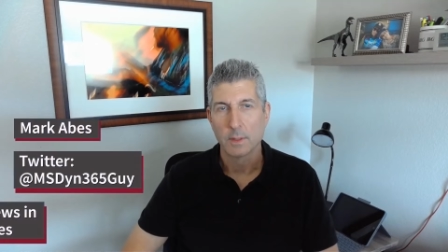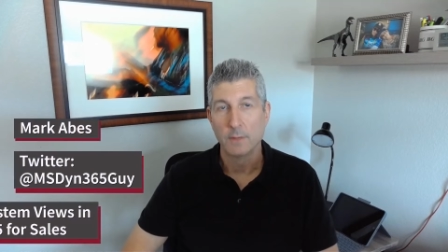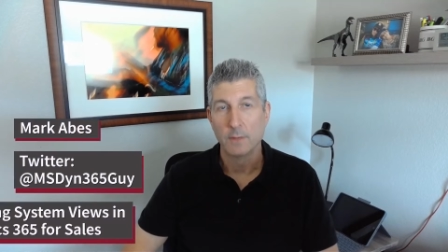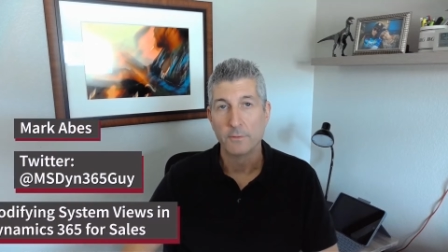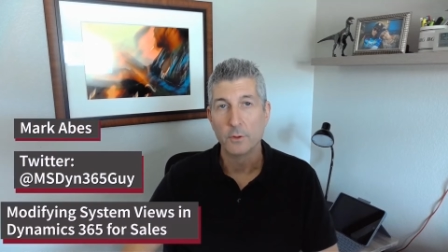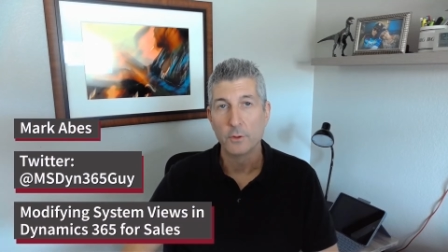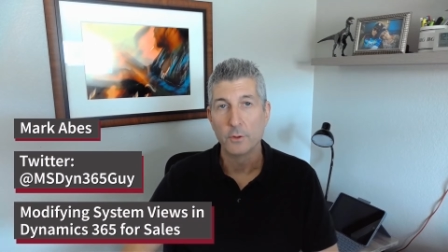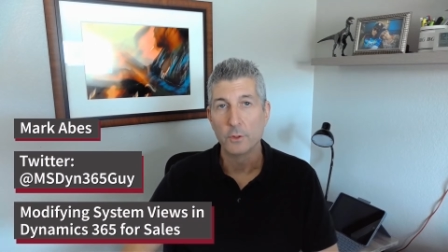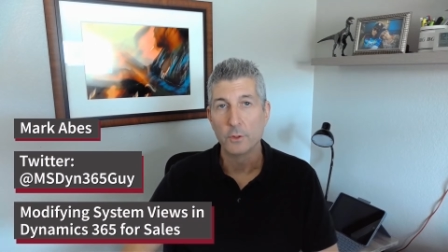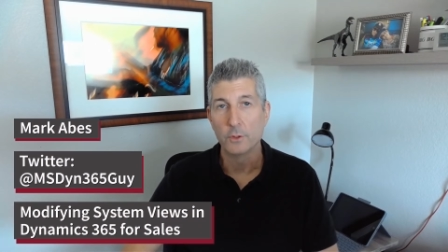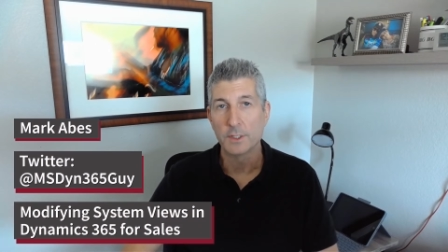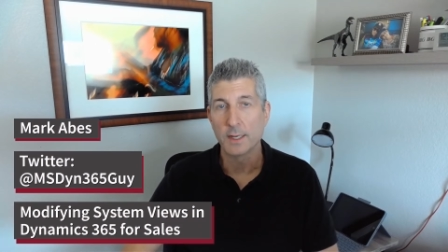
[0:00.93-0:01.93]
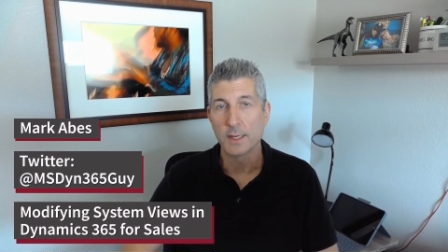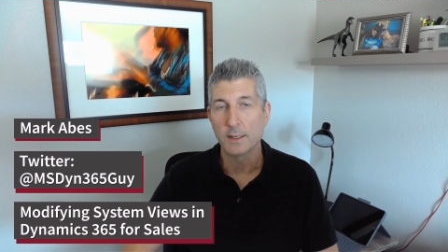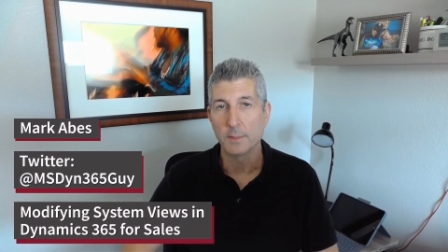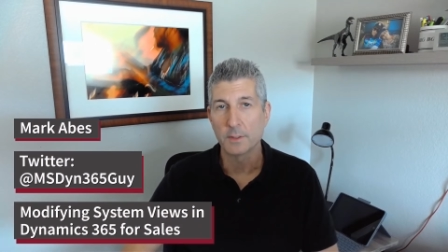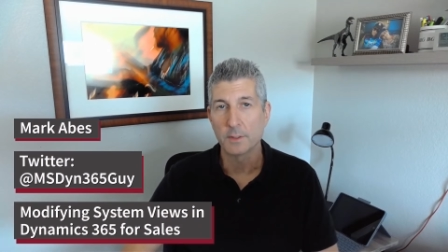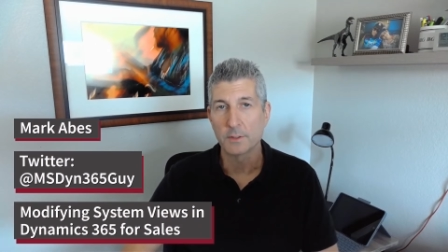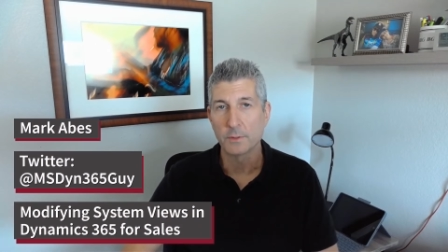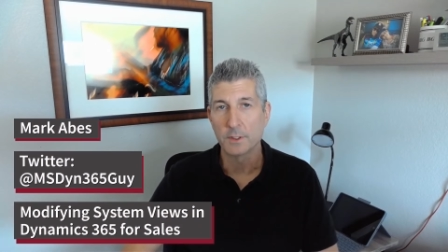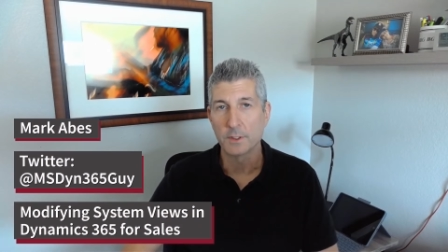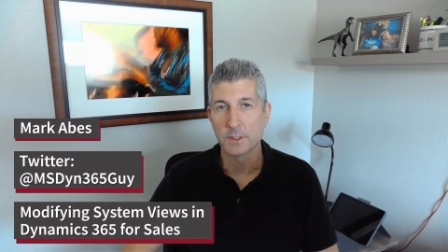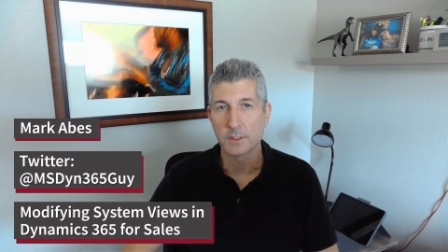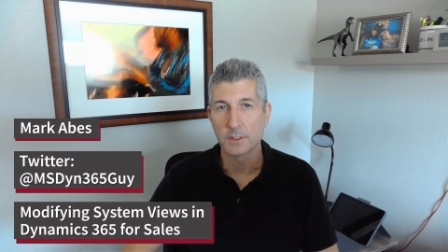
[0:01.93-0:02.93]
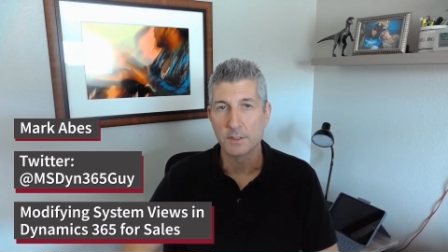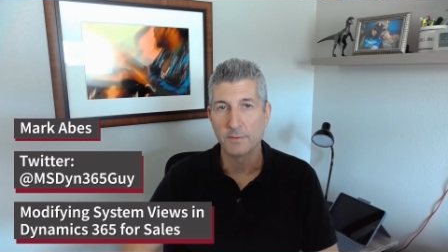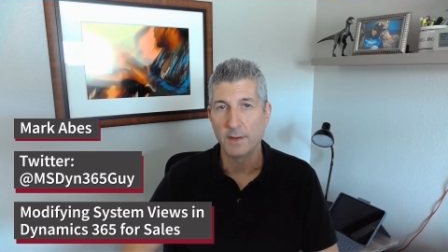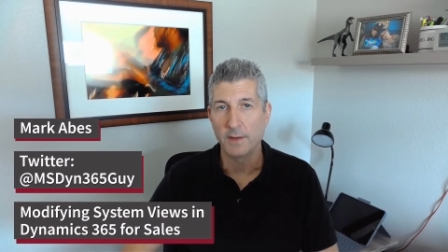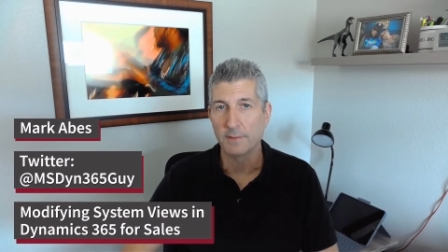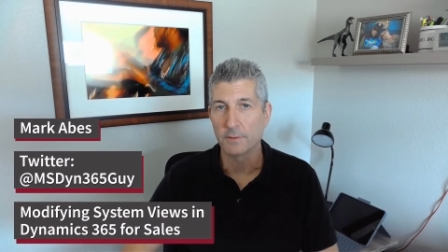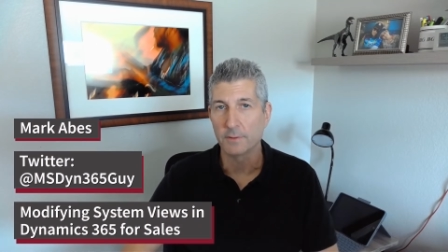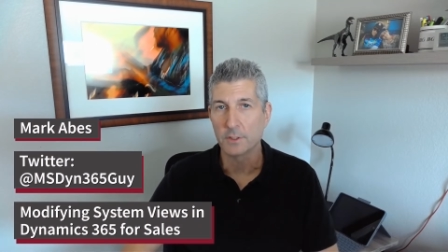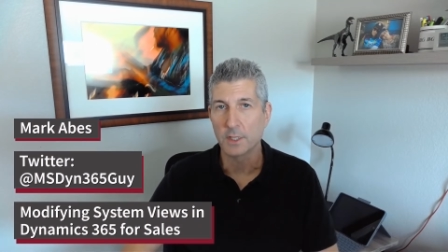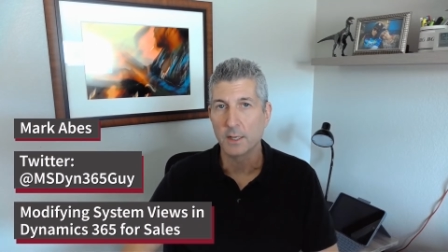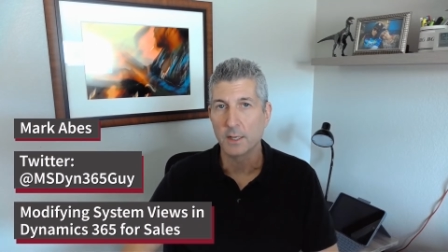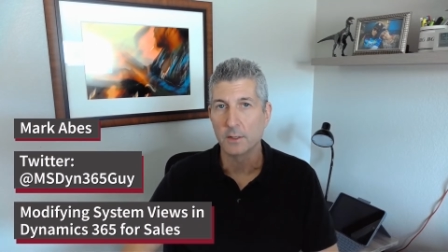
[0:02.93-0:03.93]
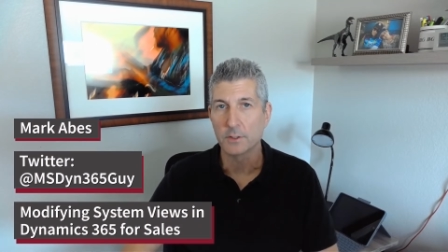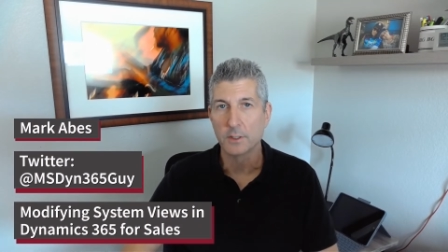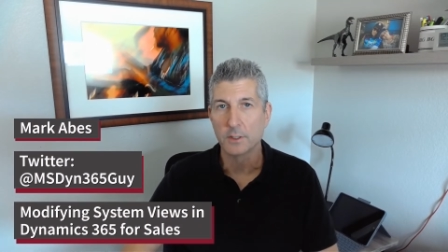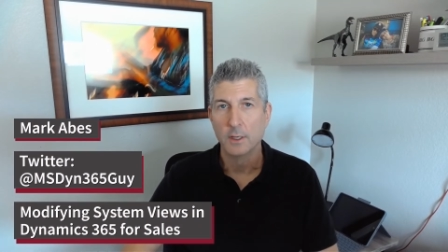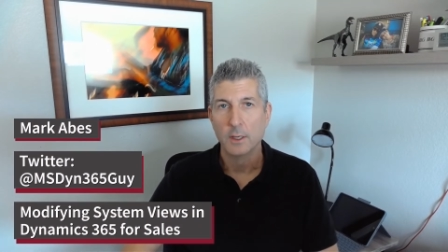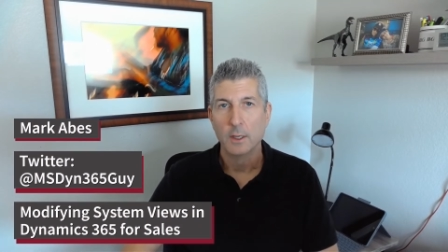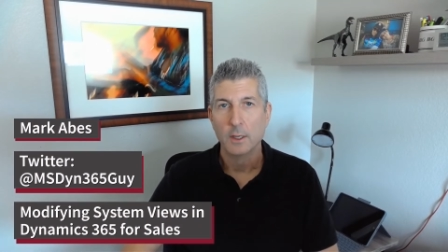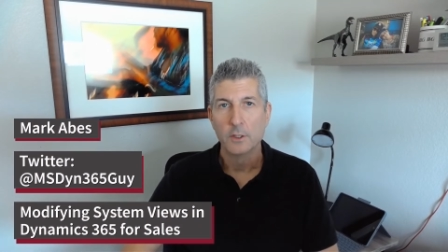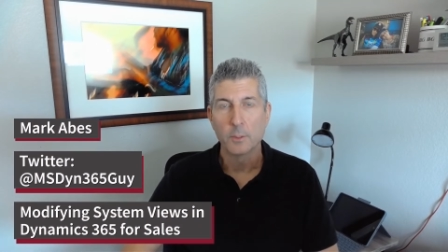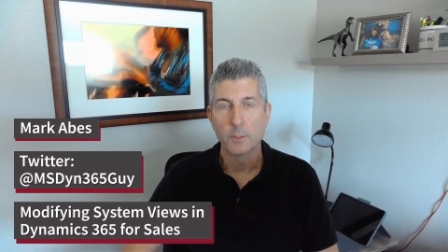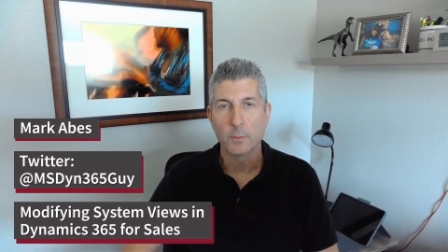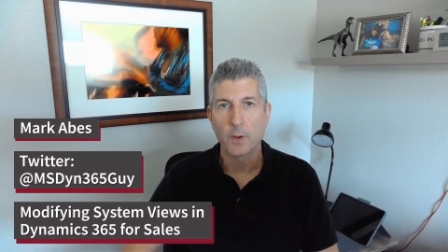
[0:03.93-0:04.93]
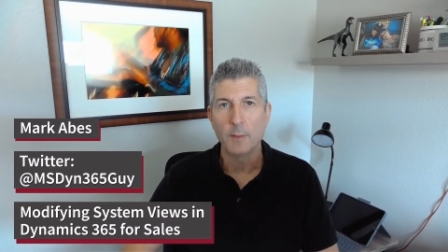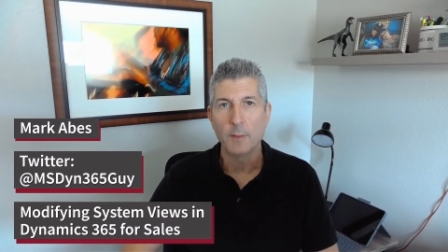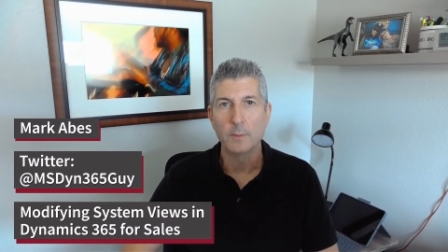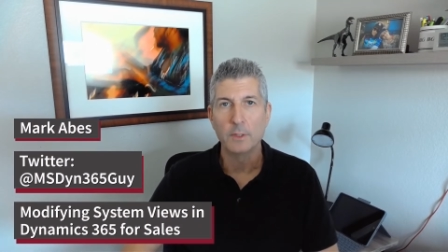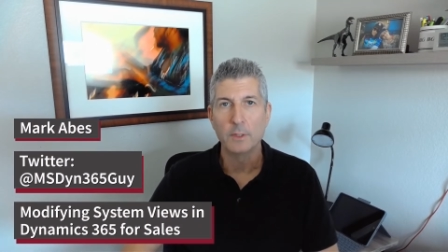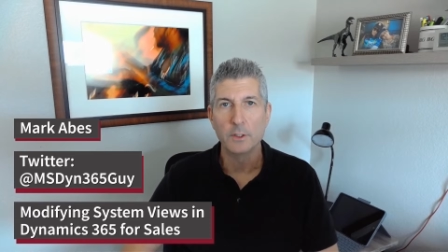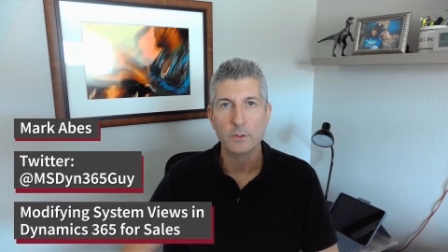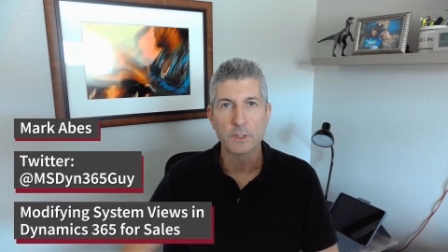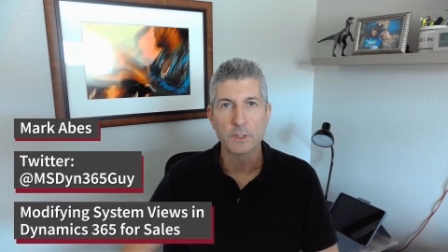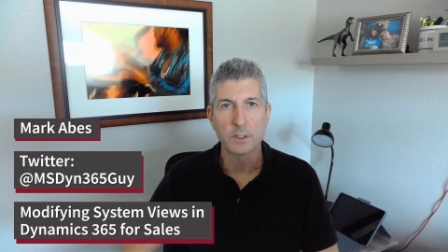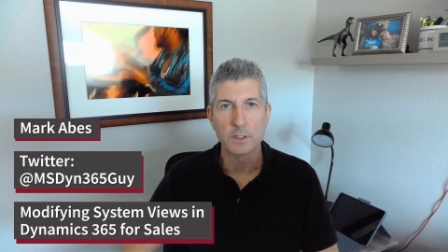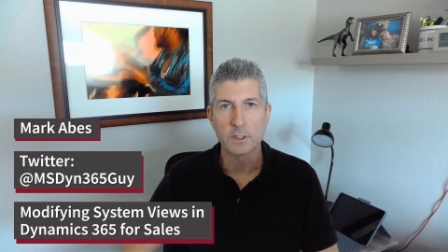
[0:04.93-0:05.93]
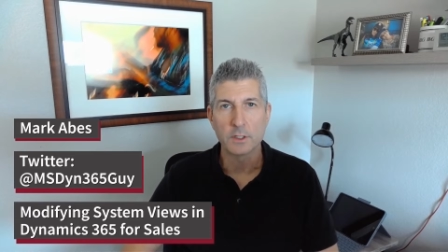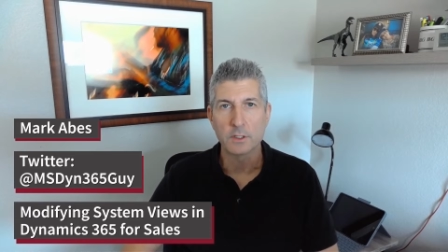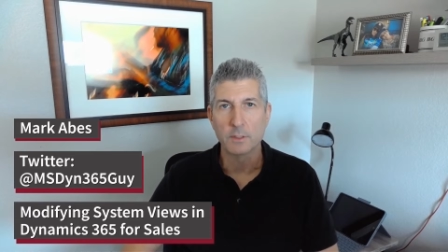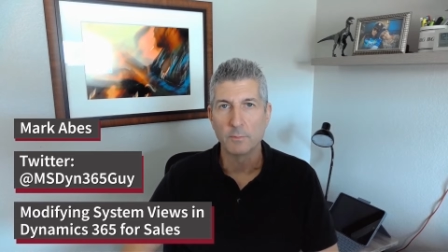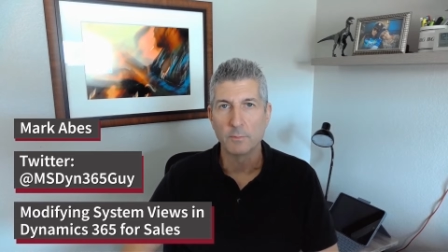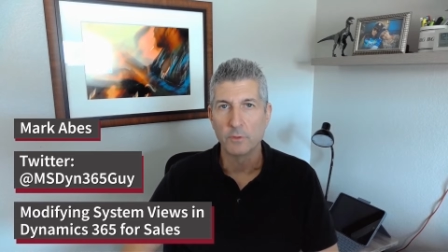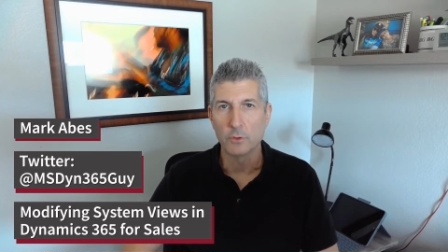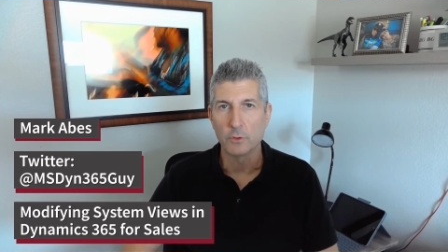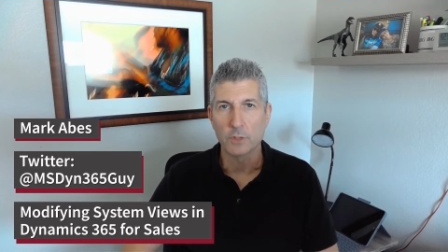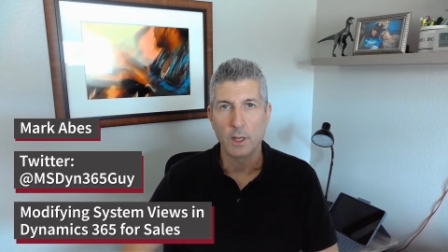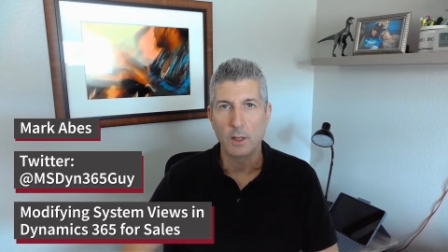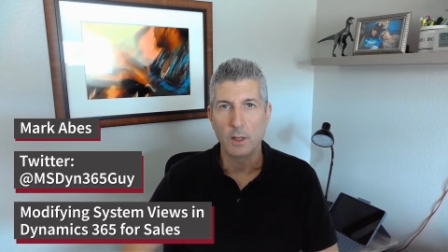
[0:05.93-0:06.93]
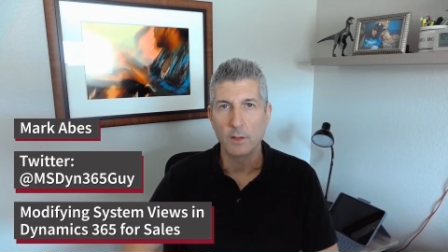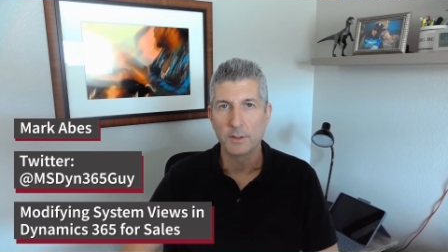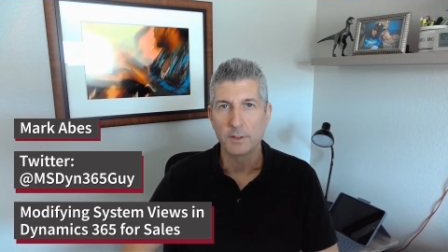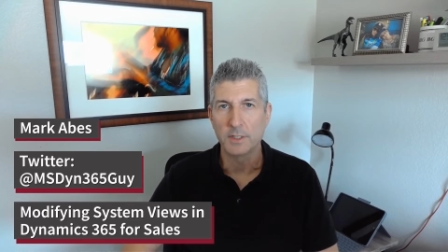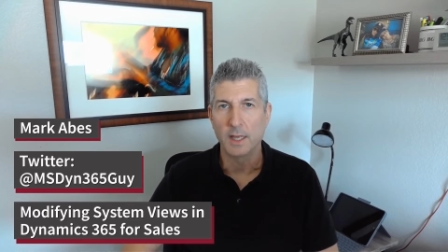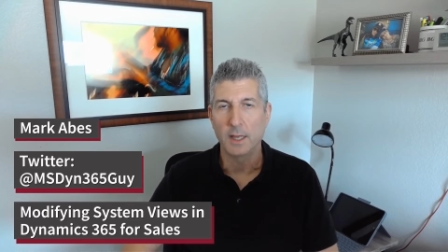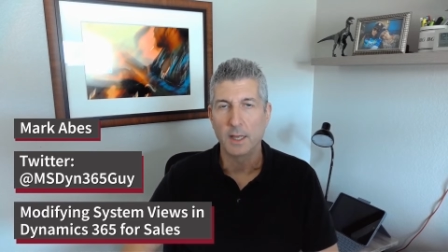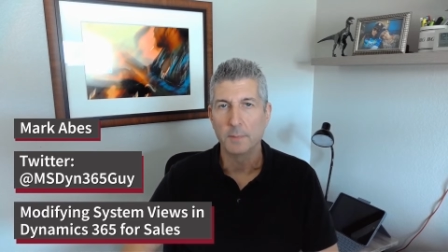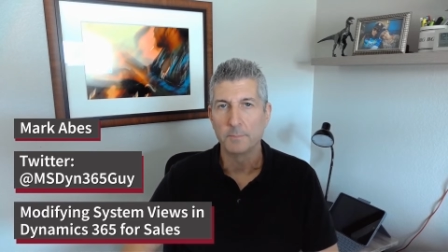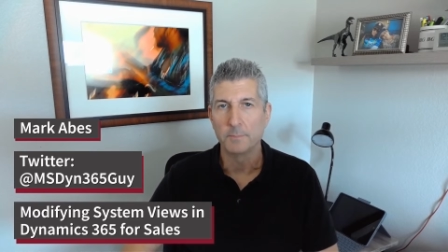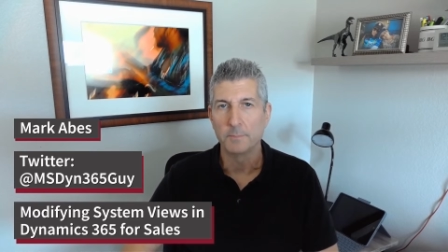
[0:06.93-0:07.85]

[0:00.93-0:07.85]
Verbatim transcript: If you use Dynamics 365 for sales, you're probably using system views all the time.